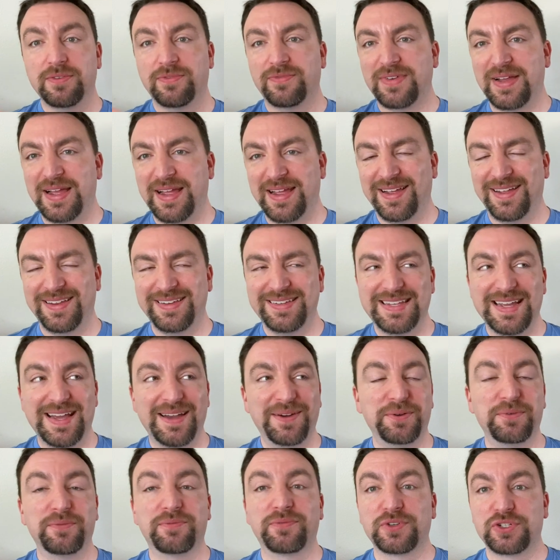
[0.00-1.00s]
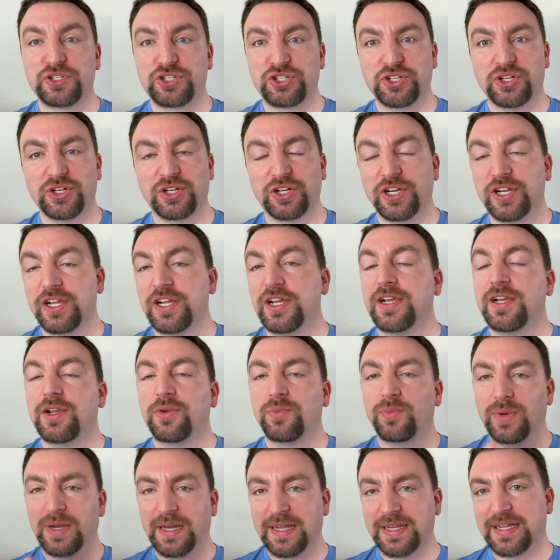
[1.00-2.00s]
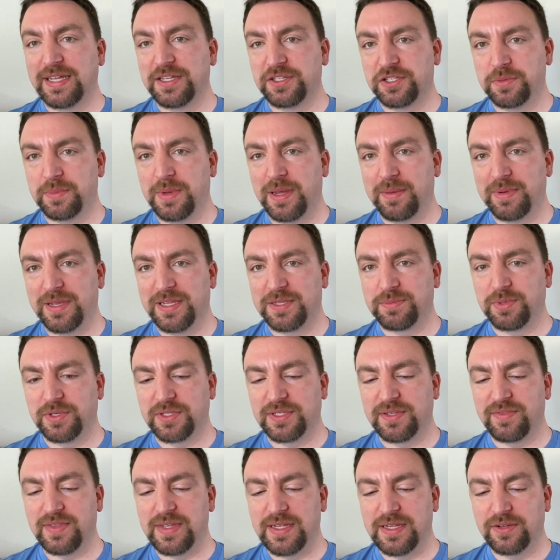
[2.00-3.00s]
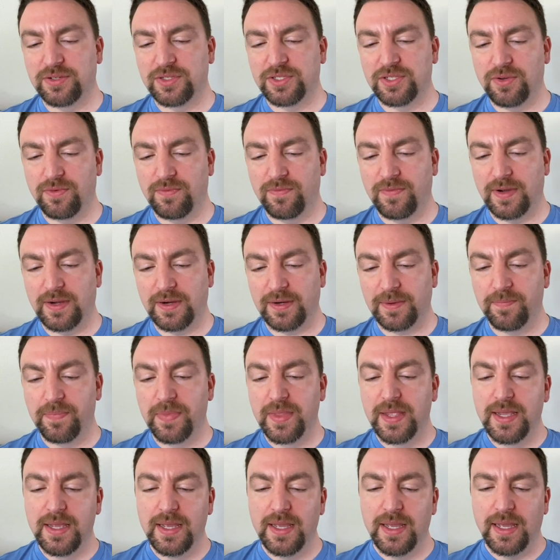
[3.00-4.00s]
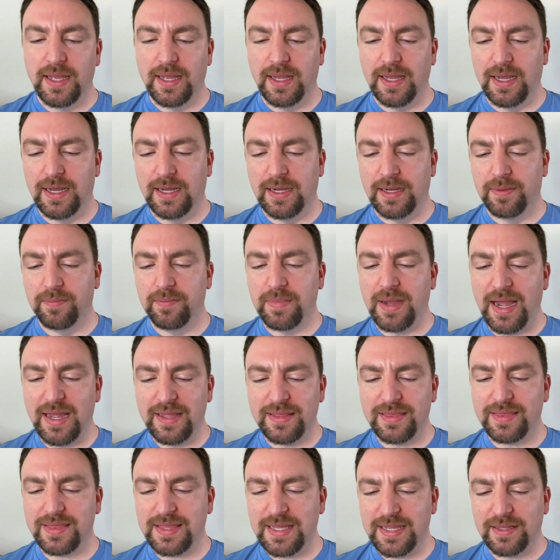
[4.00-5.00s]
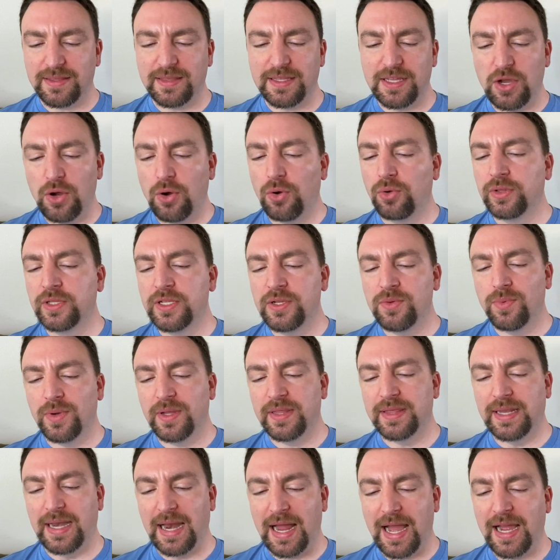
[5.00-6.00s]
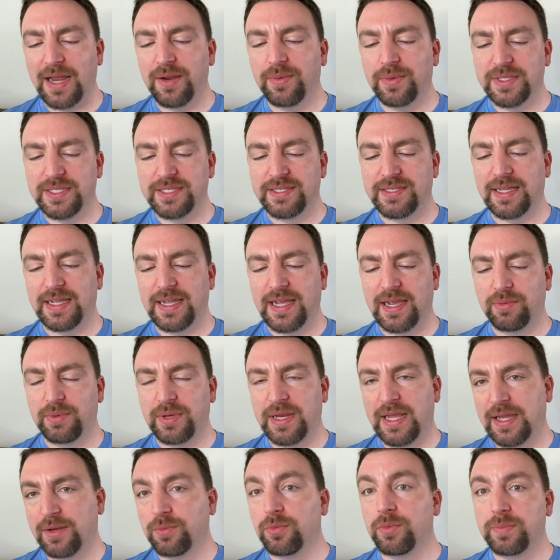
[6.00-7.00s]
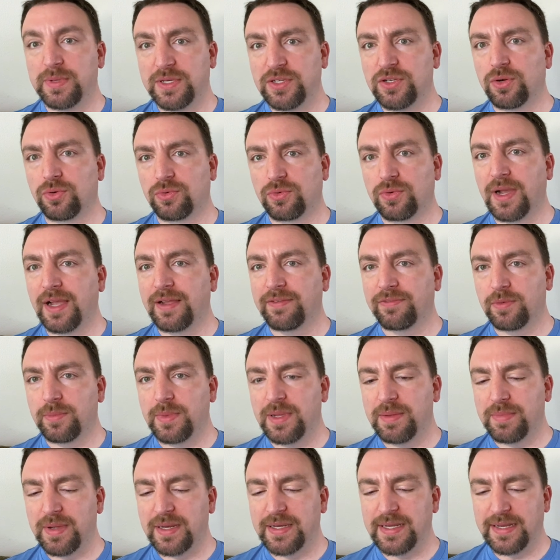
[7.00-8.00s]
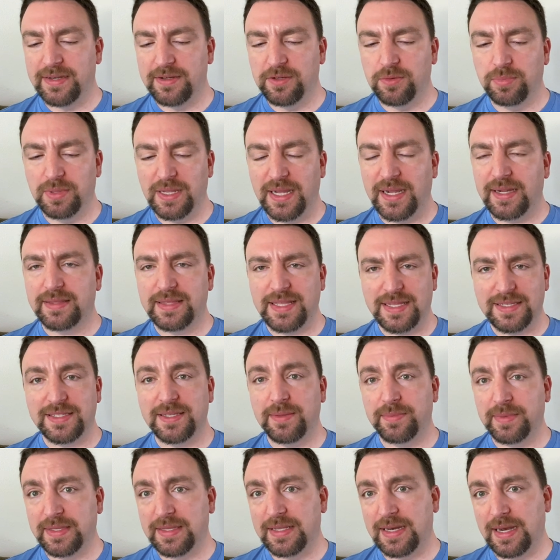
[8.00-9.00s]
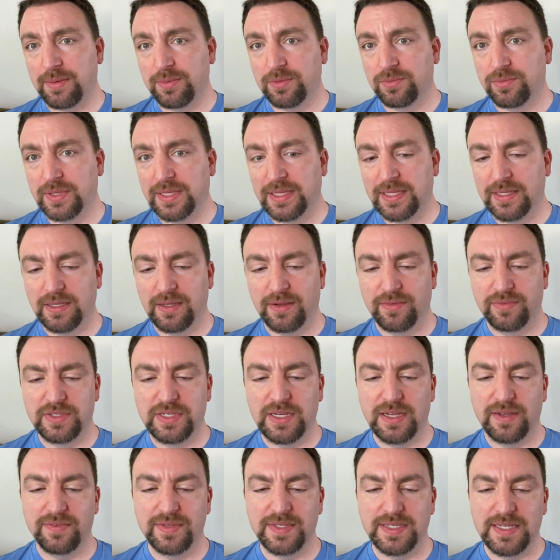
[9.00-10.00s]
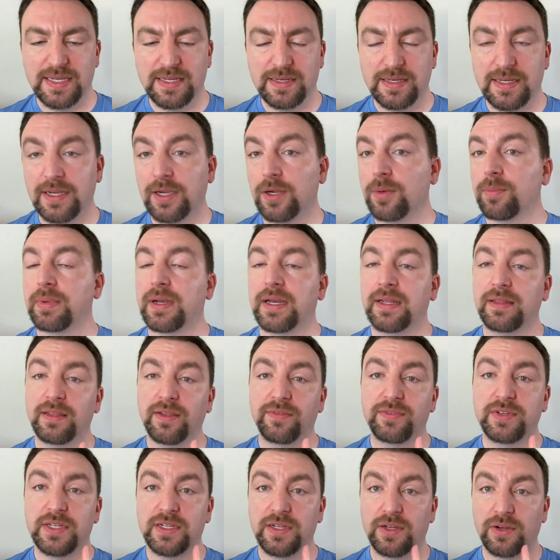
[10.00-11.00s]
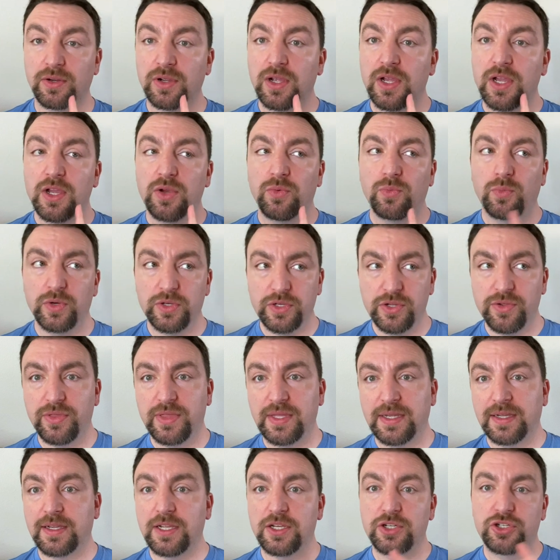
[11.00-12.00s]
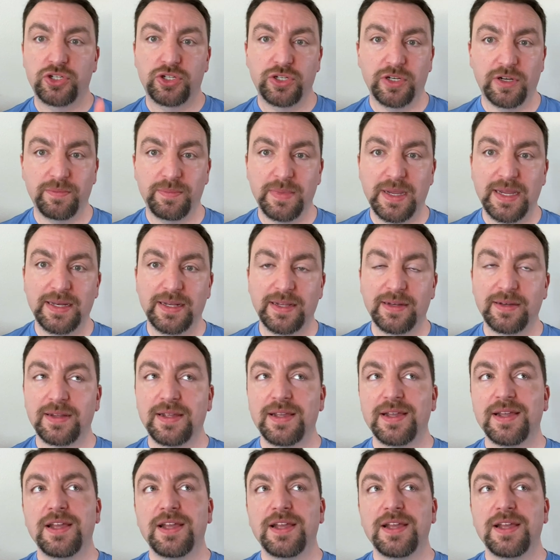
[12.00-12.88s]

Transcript: find out for sure when I get to my best books of the year so far. Um, I think the only one that I would say I would add would be Don't Cry For Me by Daniel Black. That's something that I would really love to have seen here, but I'd love to hear what you think should have made it.